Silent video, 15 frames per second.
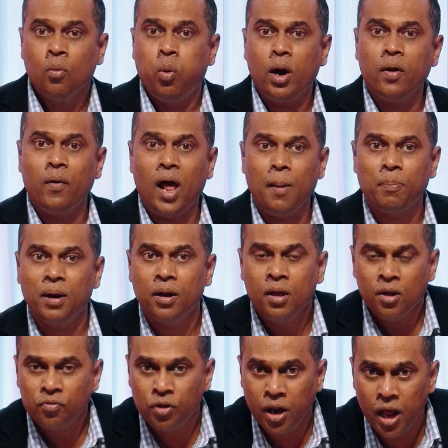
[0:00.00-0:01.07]
Whatever happened,
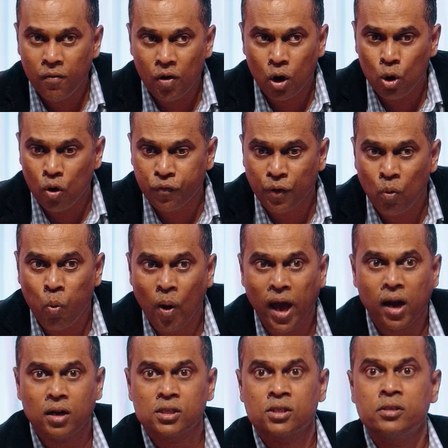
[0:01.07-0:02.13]
they never know from
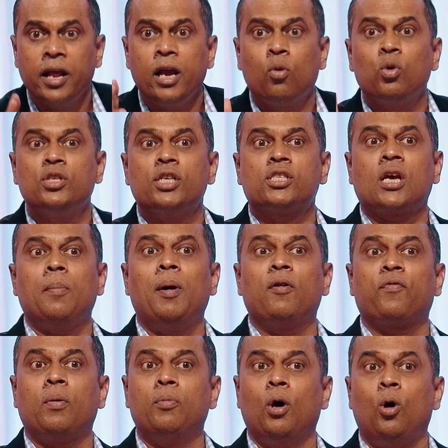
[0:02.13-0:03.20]
where a snake would just come
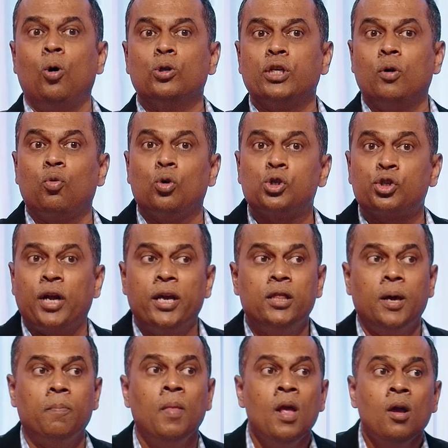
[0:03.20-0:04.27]
out from the holes and go strike
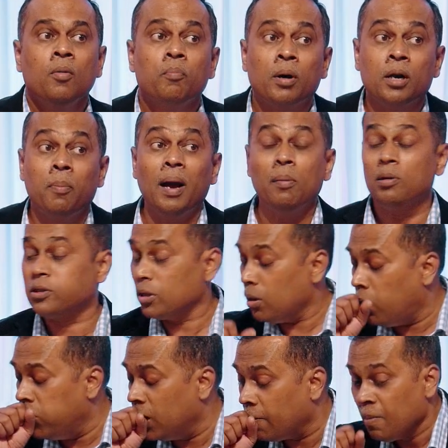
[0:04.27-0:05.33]
them. But the Bible's,
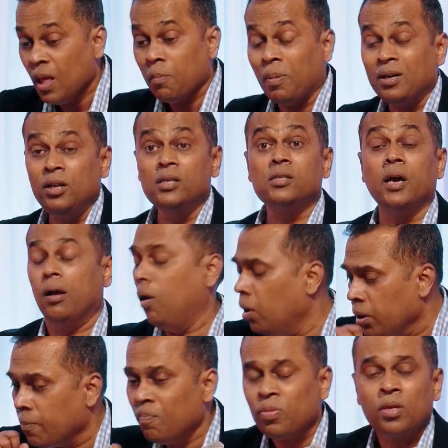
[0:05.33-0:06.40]
but
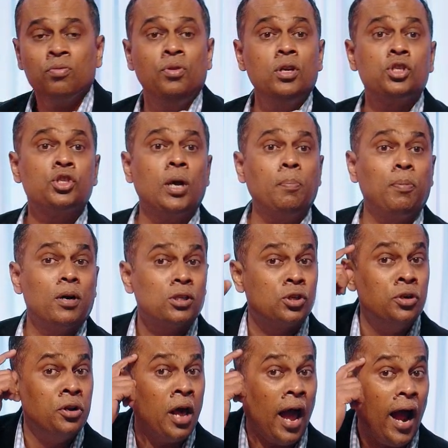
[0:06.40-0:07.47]
these shepherds
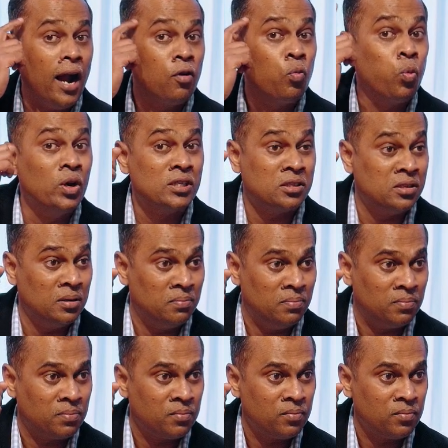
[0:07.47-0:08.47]
had wisdom.